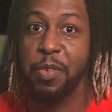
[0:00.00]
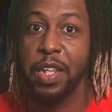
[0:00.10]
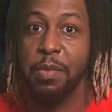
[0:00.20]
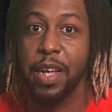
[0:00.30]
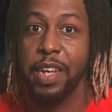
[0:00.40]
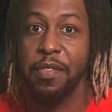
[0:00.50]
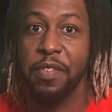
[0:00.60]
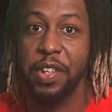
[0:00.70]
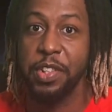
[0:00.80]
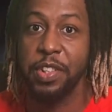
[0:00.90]
directed by David
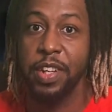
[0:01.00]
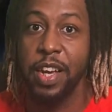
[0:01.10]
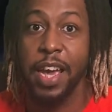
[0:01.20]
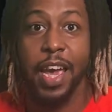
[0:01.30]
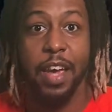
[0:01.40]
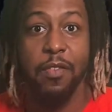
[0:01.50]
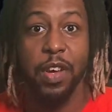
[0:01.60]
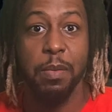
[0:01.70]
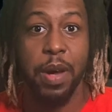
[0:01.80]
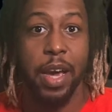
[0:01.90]
Fincher and
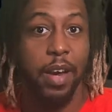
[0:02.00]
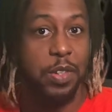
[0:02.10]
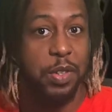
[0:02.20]
written by Aaron